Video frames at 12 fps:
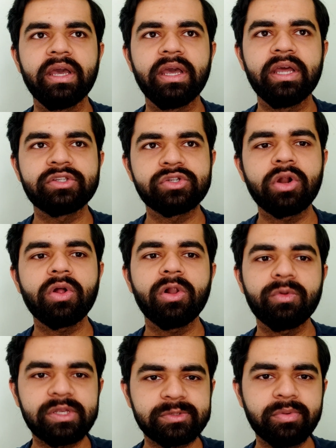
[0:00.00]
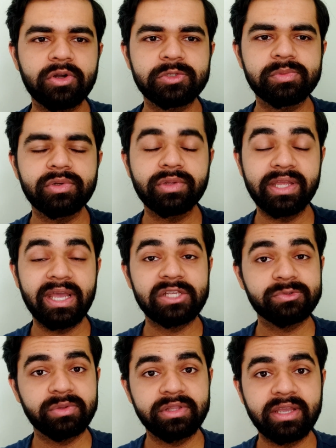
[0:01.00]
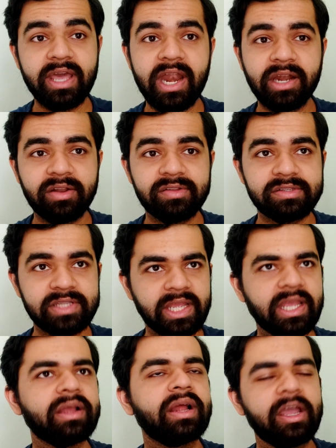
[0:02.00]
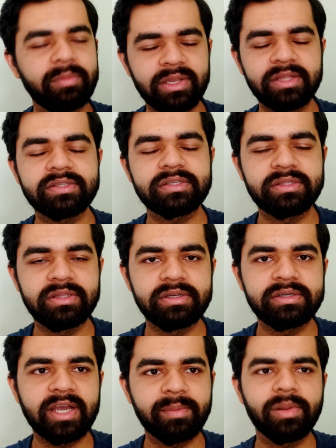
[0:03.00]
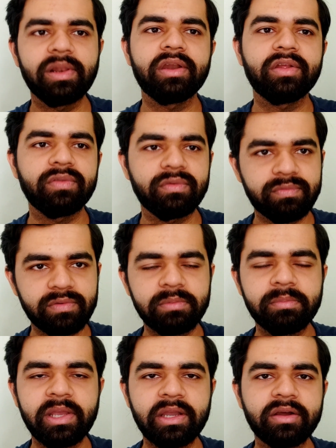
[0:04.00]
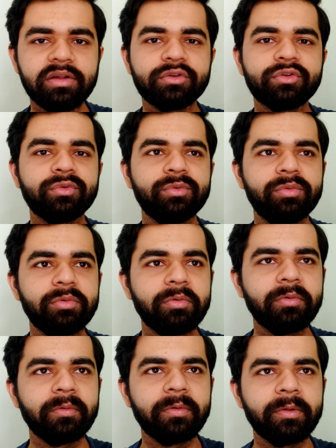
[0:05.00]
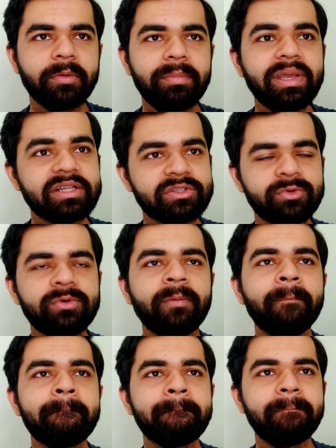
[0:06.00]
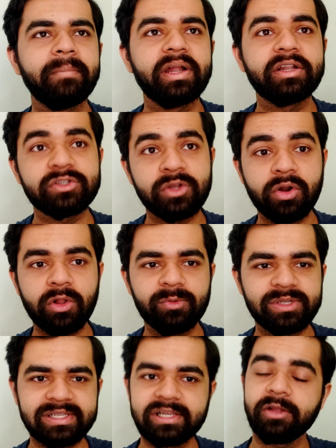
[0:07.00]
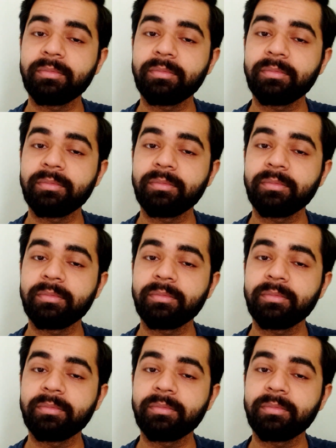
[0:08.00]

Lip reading: It's not always possible to guess what the character is thinking. I mean, it's the ability of the filmmaker to make it so. But it's not always clear.